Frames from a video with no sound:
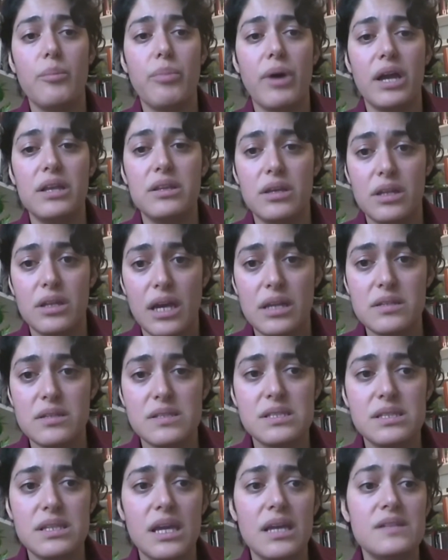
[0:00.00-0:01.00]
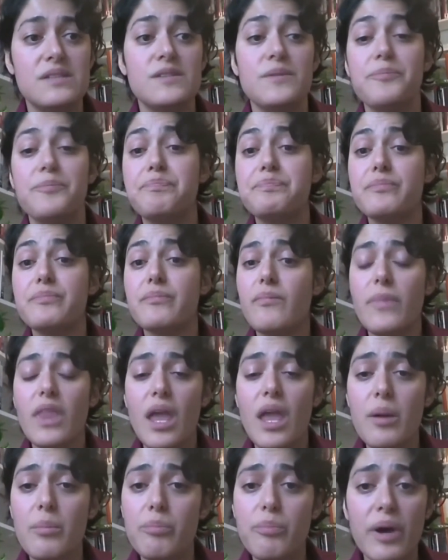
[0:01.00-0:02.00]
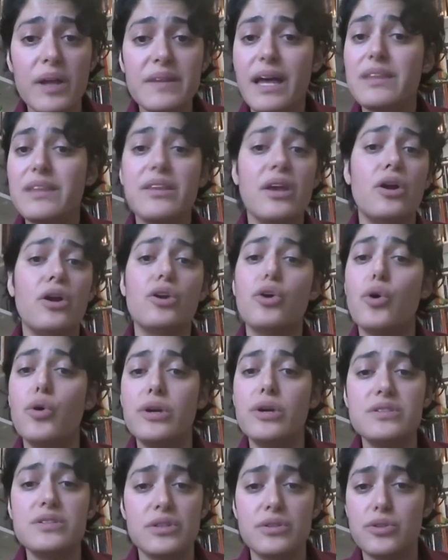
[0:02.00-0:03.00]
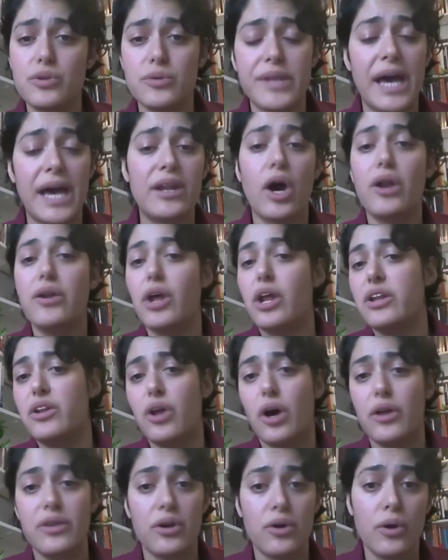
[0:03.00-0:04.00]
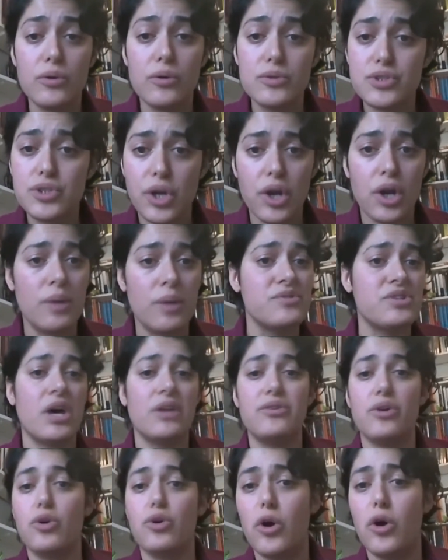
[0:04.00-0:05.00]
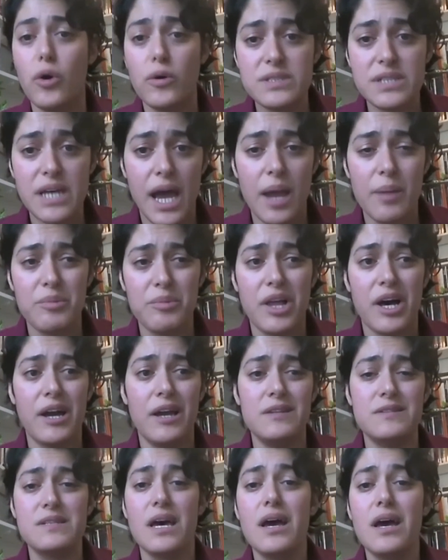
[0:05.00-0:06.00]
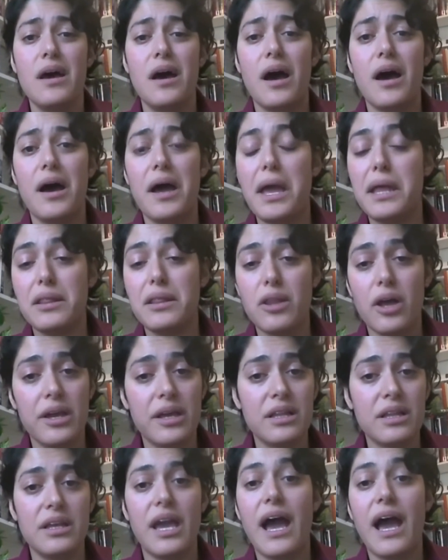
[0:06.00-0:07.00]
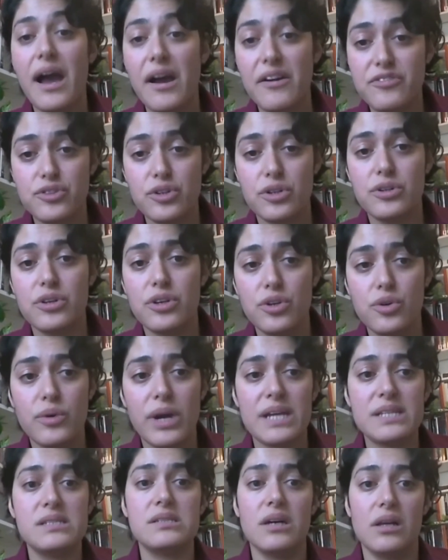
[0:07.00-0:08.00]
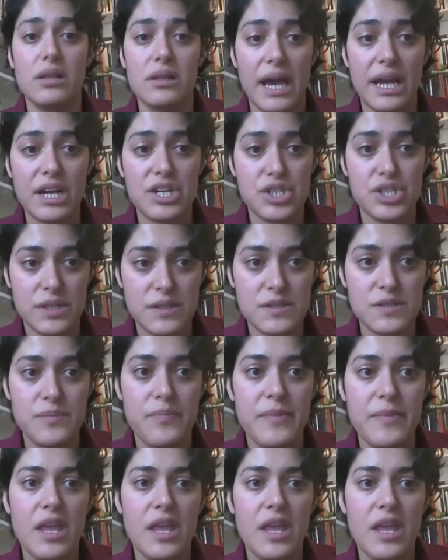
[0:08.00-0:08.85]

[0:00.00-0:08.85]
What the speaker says: by the United States, but that they are going to do that on their own terms, on their own timelines, and likely after the US elections.